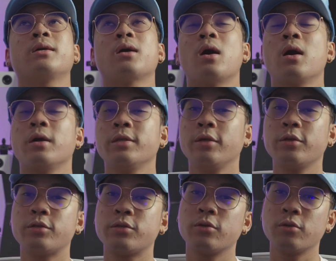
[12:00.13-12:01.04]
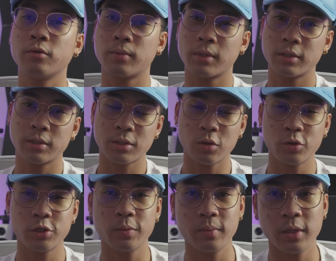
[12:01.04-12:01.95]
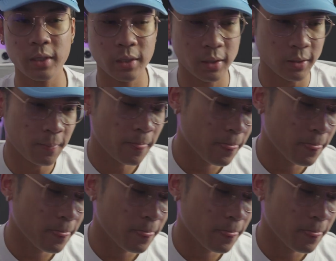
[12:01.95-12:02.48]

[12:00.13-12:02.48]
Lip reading: on YouTube, social media.